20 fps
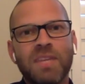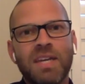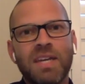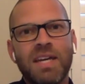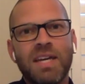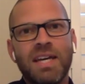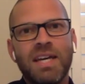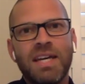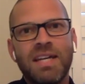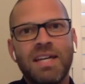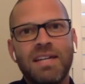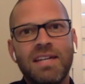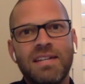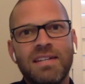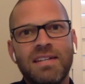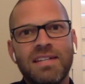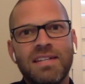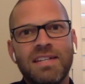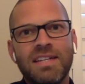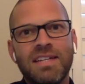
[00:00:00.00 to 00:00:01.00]

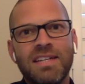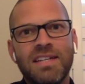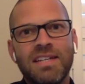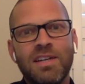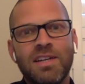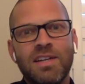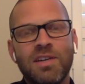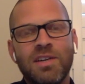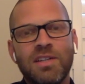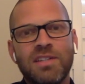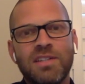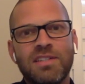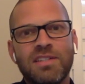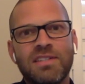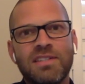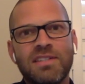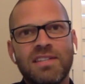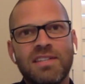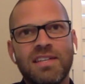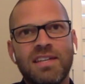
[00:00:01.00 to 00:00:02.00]
And, you know,
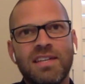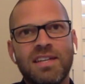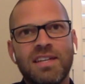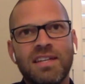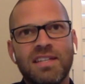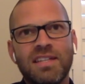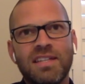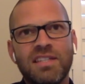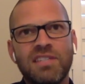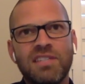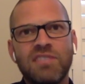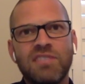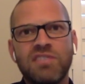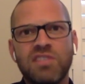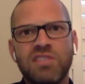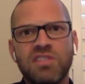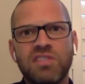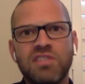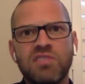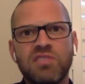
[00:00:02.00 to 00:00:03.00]
she's
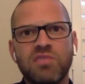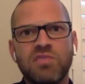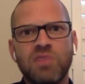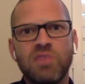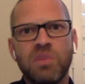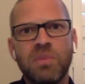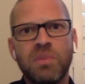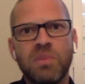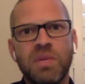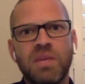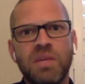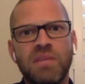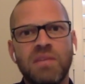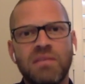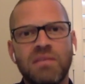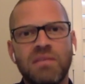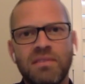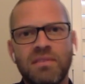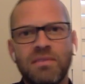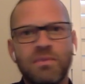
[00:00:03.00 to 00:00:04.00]
just has really been,
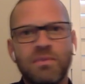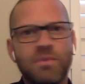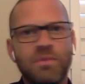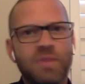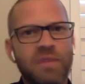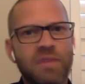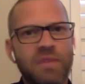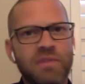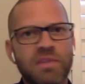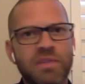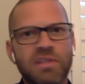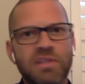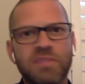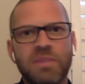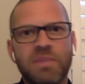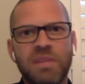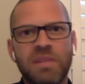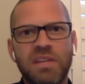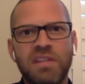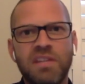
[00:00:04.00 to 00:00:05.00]
whenever there's
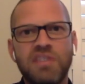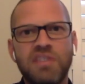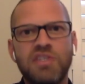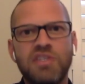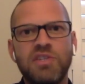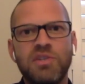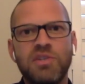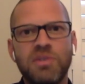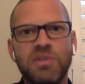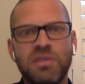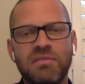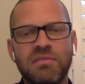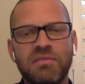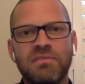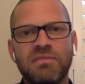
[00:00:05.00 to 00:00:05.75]
been an issue or